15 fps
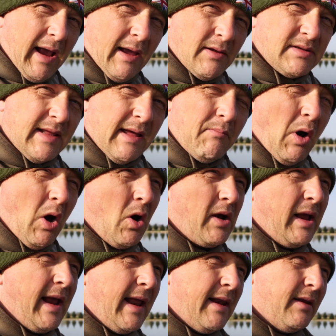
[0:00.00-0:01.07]
out to that mark
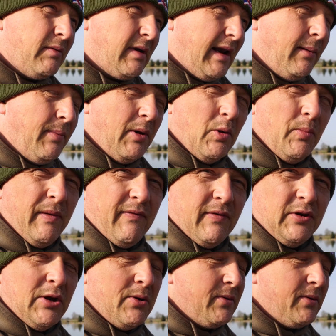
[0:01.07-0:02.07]
again and clip it up if I do